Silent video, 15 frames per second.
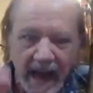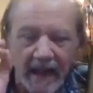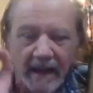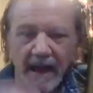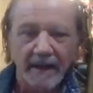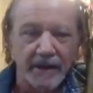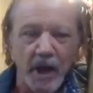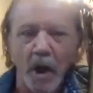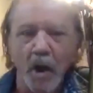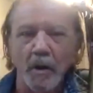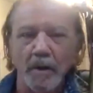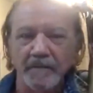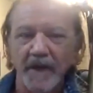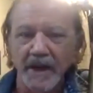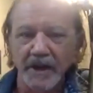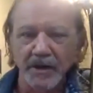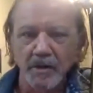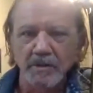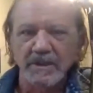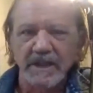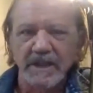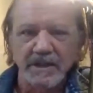And I know if I
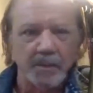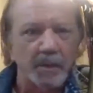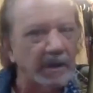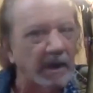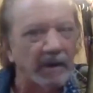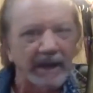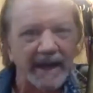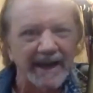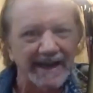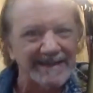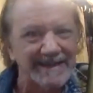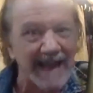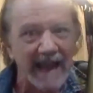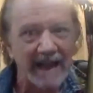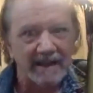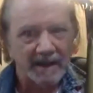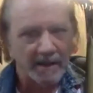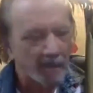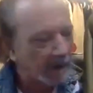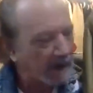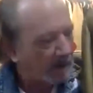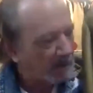use this one, I'll get exactly
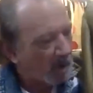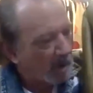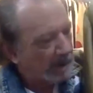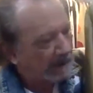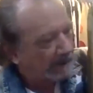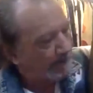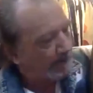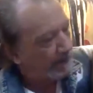what I wanted.